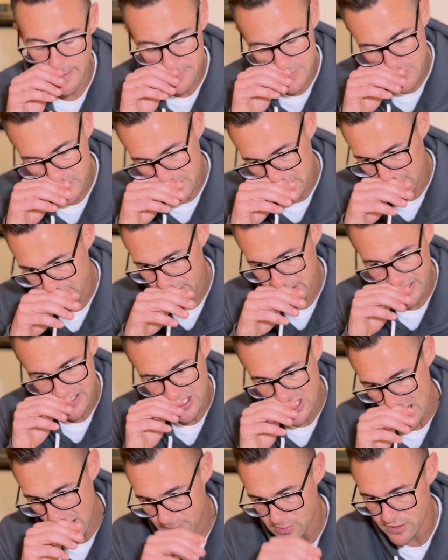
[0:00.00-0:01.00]
specifically
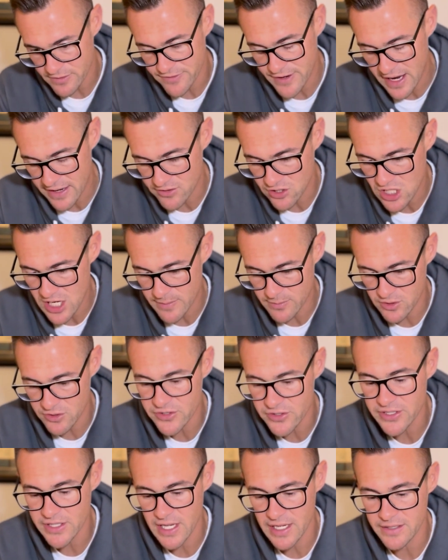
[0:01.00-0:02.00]
chapter 5 and chapter
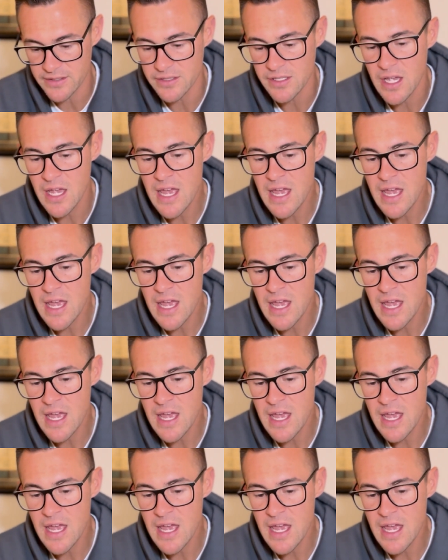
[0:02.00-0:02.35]
6,